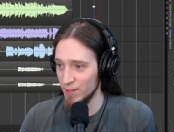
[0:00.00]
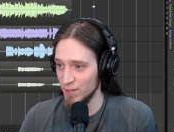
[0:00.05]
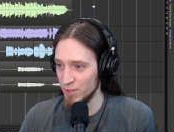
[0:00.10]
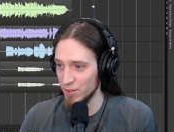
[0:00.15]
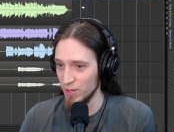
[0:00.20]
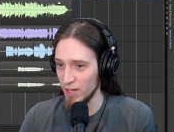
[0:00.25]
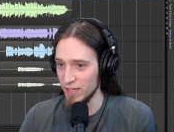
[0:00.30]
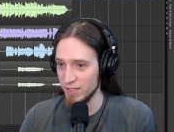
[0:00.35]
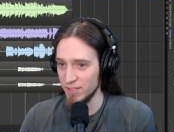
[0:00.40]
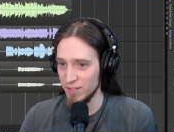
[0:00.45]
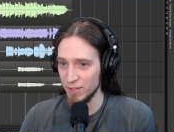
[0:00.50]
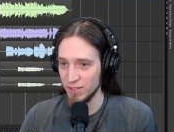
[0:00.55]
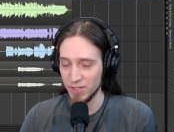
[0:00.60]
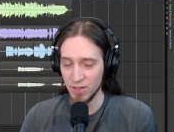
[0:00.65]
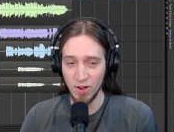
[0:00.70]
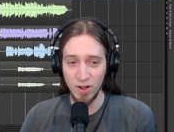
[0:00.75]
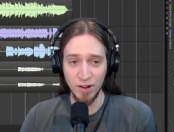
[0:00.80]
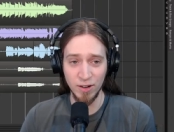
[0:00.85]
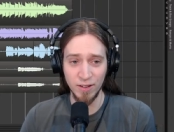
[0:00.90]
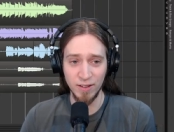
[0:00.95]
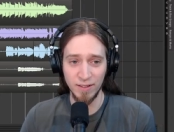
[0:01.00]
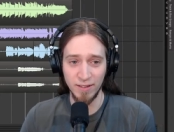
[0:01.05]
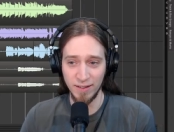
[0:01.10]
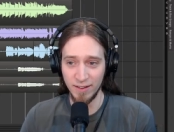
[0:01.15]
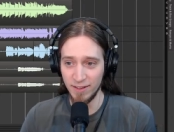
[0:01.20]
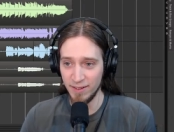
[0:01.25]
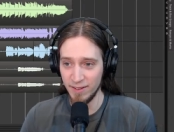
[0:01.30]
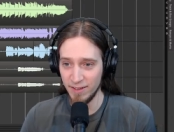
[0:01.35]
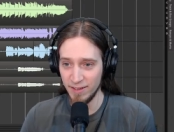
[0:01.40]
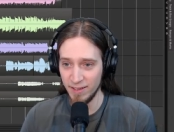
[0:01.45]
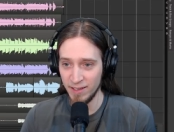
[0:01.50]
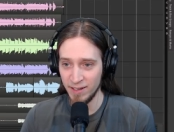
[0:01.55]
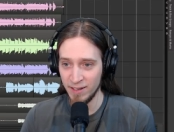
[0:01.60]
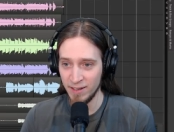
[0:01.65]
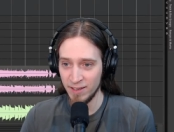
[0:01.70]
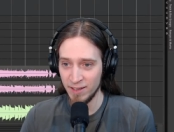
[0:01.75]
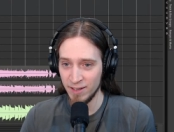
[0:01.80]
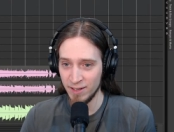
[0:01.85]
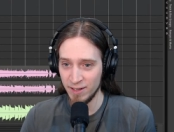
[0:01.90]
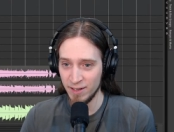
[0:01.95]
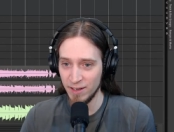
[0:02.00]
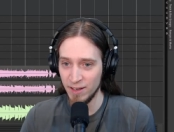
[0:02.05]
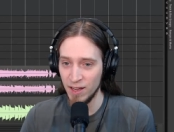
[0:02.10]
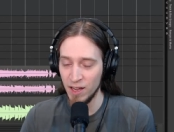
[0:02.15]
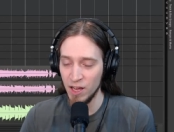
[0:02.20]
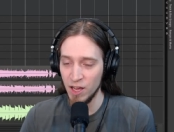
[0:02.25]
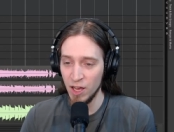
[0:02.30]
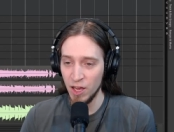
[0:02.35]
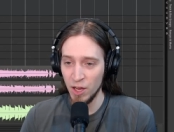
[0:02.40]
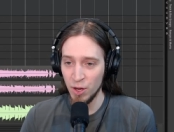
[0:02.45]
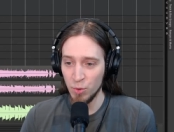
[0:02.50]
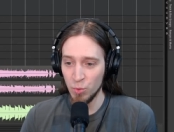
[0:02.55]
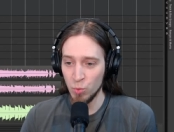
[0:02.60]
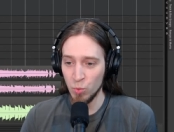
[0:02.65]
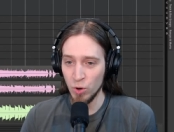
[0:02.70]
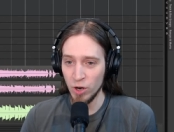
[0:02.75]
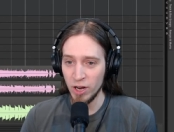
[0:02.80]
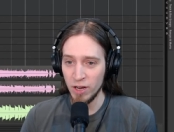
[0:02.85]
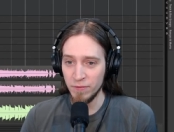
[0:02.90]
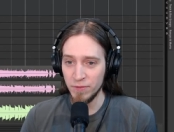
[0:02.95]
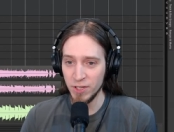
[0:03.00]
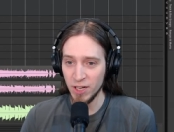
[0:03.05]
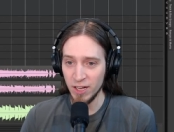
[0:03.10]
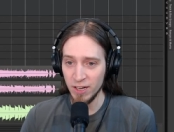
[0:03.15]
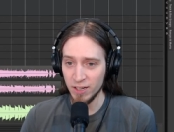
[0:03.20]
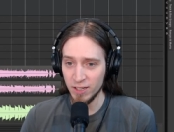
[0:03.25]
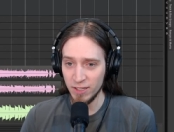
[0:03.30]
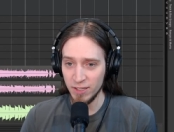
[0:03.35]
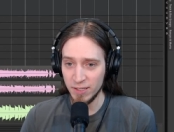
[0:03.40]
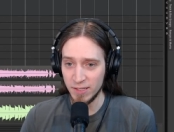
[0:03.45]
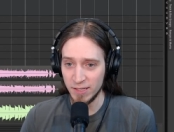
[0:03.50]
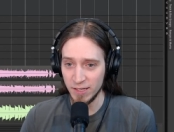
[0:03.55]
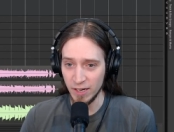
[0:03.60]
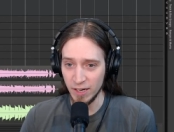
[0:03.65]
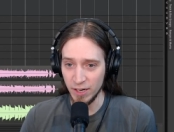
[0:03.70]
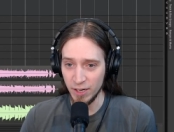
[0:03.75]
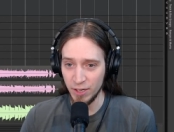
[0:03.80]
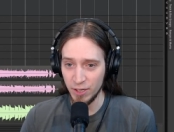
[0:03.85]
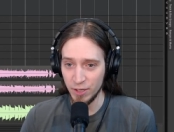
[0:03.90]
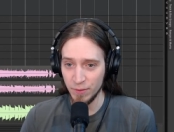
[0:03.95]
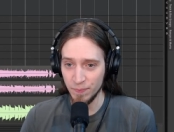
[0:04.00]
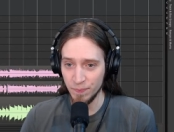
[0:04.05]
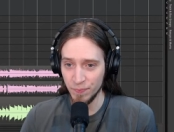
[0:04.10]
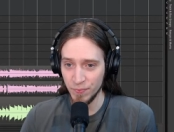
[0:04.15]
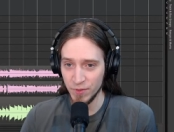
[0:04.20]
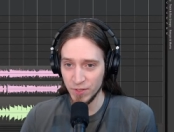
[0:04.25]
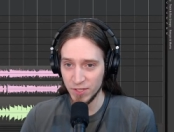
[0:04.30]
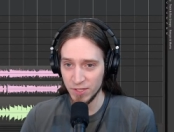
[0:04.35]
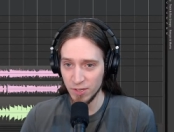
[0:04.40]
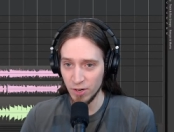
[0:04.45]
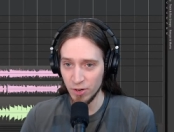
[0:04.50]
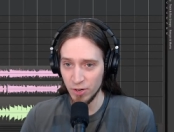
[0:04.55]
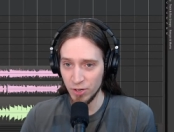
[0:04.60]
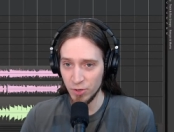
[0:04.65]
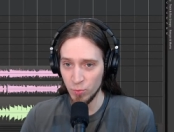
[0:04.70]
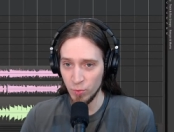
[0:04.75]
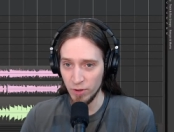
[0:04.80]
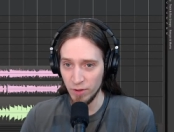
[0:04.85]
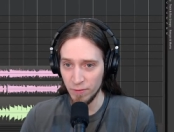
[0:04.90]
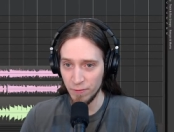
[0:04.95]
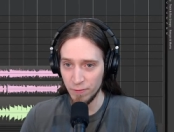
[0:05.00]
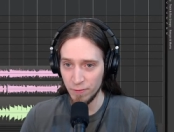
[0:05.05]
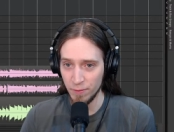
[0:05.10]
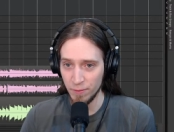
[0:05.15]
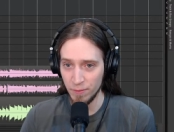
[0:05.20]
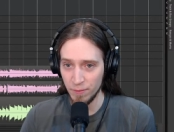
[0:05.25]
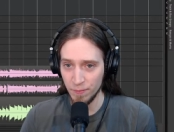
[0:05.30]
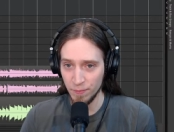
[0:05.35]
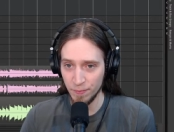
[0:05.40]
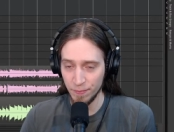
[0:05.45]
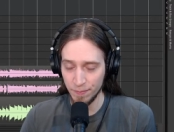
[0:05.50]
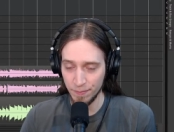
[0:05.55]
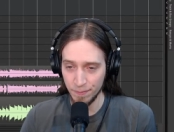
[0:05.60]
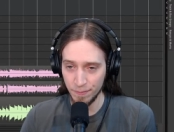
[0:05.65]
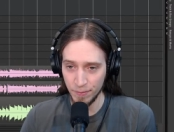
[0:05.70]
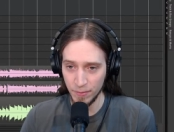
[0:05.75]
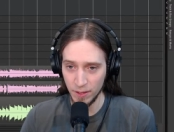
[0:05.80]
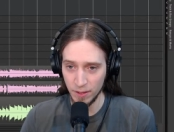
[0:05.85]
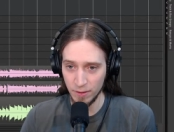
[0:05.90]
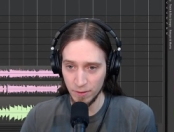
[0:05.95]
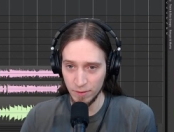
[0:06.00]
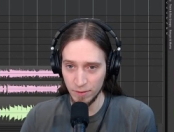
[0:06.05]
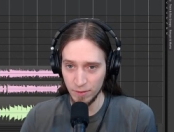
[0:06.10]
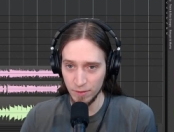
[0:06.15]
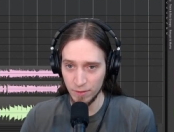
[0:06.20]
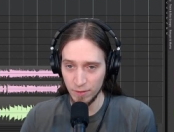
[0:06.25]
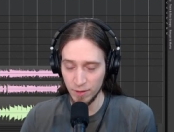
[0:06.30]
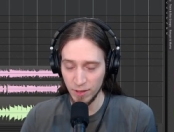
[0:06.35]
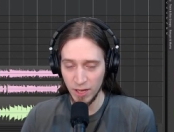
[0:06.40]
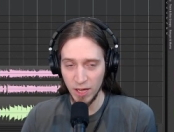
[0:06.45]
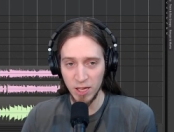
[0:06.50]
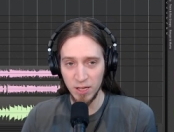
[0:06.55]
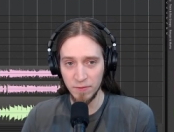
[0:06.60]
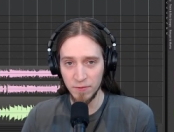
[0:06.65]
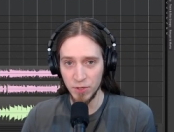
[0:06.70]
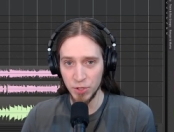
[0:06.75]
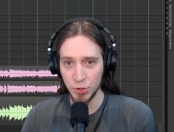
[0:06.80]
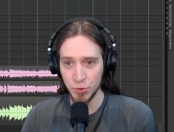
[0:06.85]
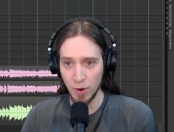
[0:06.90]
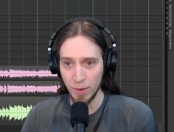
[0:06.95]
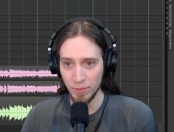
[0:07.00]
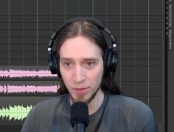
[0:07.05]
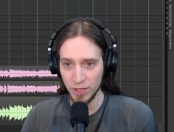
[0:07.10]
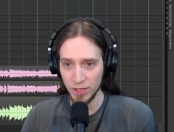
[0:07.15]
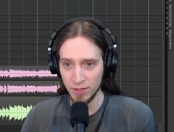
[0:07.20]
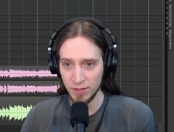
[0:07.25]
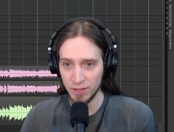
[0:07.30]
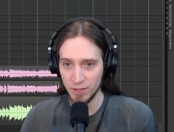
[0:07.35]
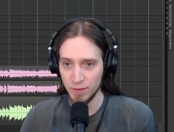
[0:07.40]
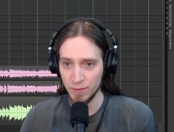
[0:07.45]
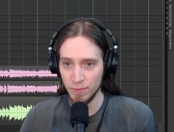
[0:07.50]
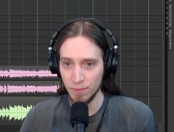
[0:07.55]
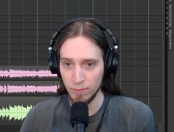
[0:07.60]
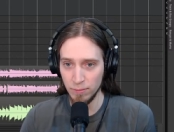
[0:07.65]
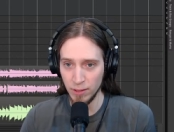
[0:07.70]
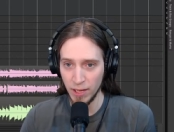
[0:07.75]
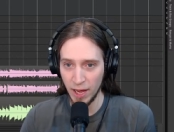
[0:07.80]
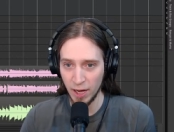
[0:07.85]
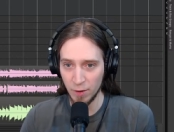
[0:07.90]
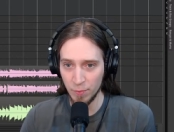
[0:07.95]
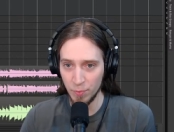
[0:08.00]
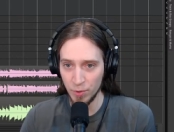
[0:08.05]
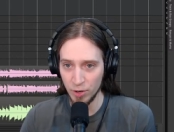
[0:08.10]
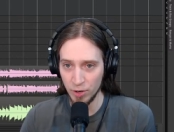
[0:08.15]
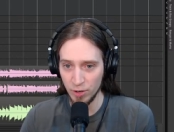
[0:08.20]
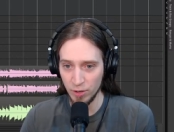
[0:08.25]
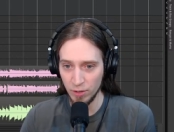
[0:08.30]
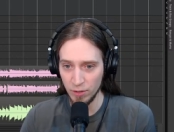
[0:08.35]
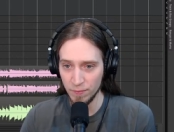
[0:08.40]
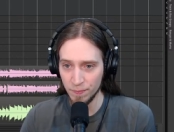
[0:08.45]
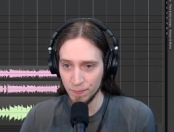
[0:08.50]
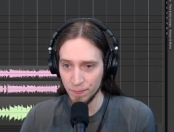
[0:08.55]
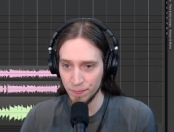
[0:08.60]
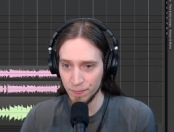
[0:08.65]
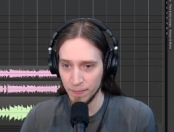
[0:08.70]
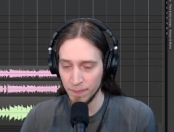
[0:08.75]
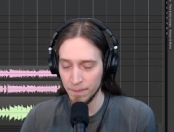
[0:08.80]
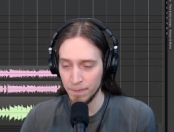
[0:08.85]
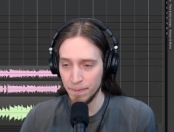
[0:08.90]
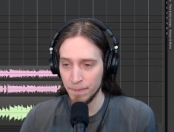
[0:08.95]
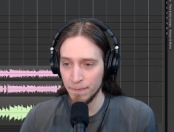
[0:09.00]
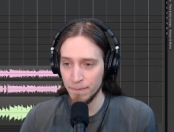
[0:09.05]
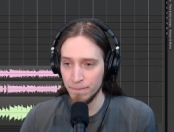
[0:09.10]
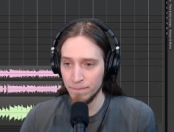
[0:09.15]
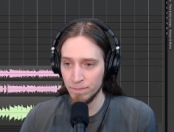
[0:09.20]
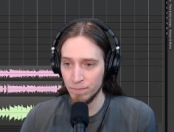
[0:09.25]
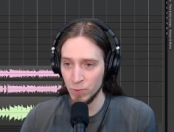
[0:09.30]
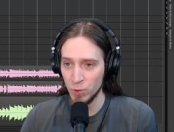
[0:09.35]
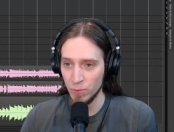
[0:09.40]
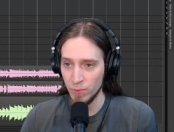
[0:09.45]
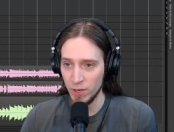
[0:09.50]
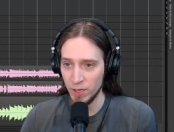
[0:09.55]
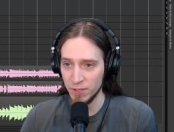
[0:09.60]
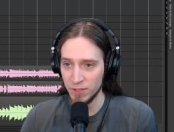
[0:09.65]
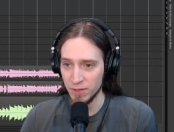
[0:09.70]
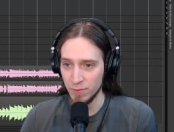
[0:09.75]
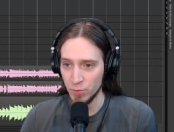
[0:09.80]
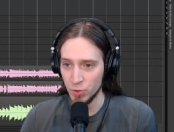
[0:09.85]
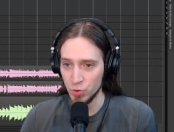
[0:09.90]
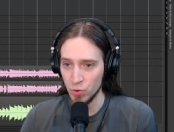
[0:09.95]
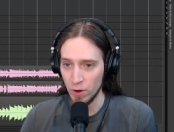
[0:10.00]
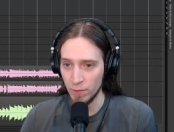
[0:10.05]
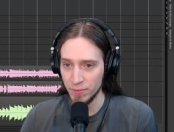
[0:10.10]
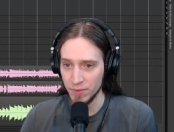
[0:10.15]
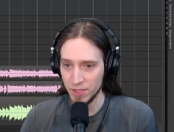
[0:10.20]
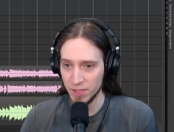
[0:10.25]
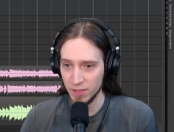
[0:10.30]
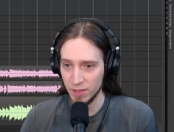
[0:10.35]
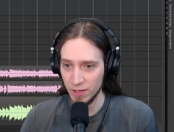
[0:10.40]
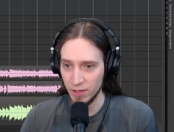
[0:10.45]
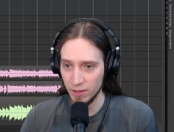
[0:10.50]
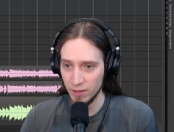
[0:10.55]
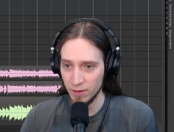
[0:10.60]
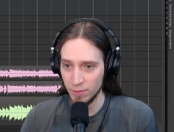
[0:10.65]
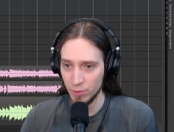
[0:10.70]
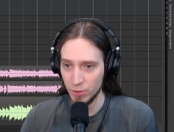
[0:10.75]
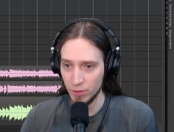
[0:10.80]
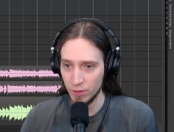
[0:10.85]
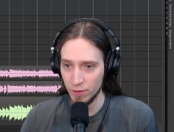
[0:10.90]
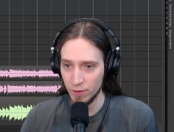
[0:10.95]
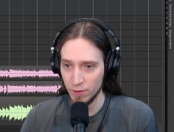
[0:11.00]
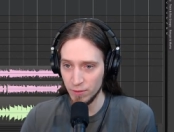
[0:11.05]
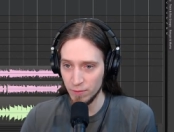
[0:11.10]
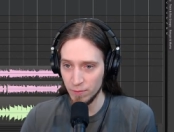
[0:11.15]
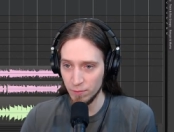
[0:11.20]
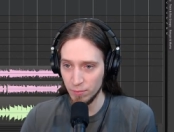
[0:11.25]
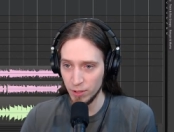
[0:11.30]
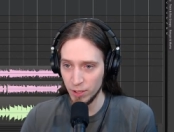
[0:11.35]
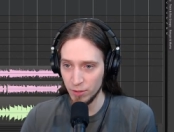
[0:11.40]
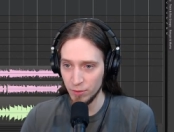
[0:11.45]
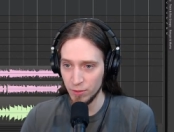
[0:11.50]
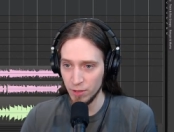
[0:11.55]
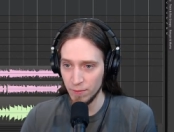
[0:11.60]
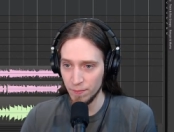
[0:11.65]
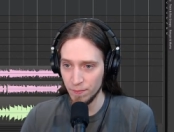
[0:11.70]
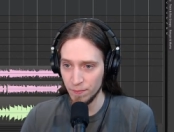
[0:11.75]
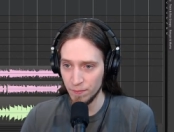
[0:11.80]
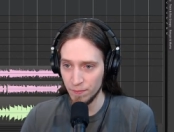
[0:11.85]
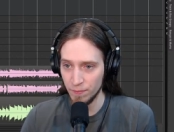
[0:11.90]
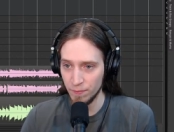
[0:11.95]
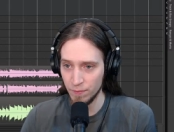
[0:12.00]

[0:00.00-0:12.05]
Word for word: So that's the song, and uh, what I've done is I started with uh, A V Drum Kit Black Pearl to make some drums, and I'm gonna play you them.